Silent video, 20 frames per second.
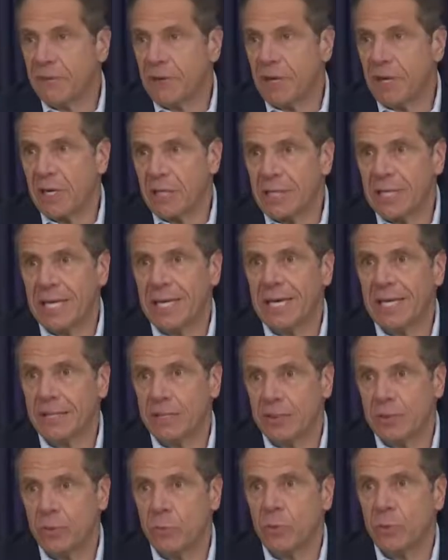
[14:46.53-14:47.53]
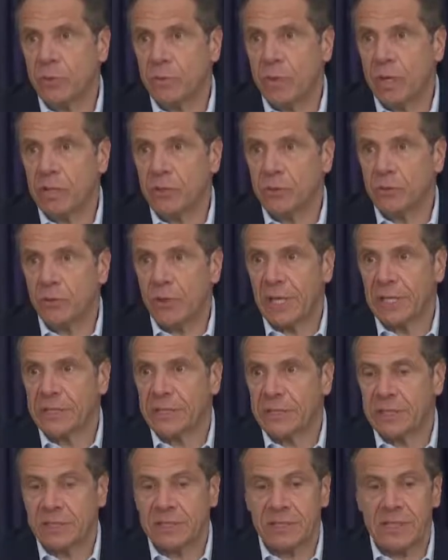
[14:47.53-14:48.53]
again, to address
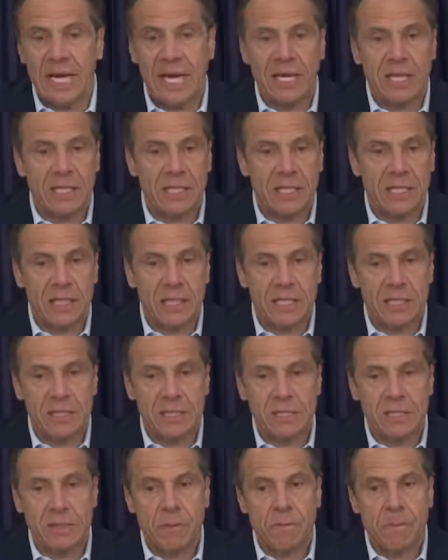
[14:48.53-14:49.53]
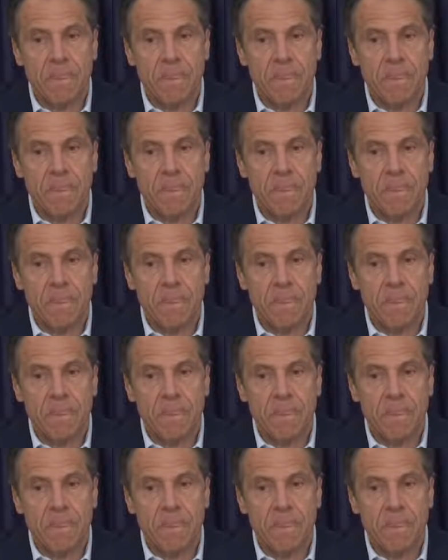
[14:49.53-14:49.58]
exactly this,